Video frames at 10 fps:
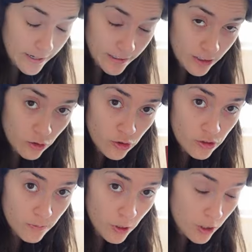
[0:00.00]
I need the
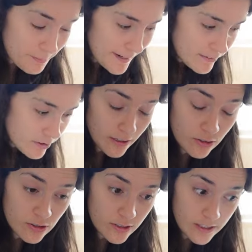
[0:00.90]
torso block pattern. It
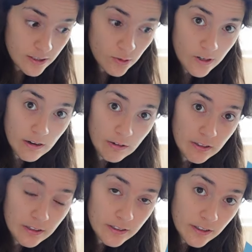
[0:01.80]
also takes into account
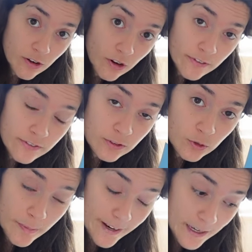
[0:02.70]
the curve to
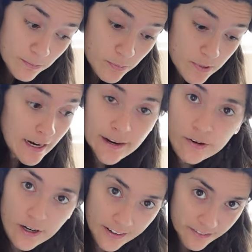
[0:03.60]
my hips. I don't
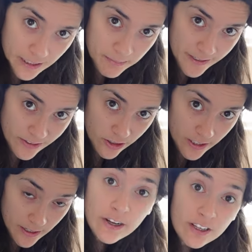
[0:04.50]
have that pattern
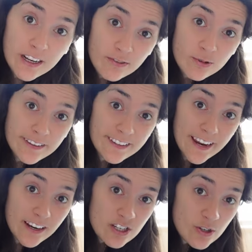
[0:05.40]
yet. I only have one
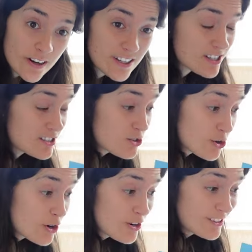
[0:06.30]
day. Should I just
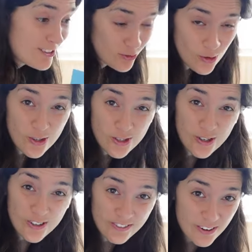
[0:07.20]
draw the
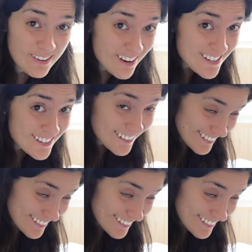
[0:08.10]
torso foundation?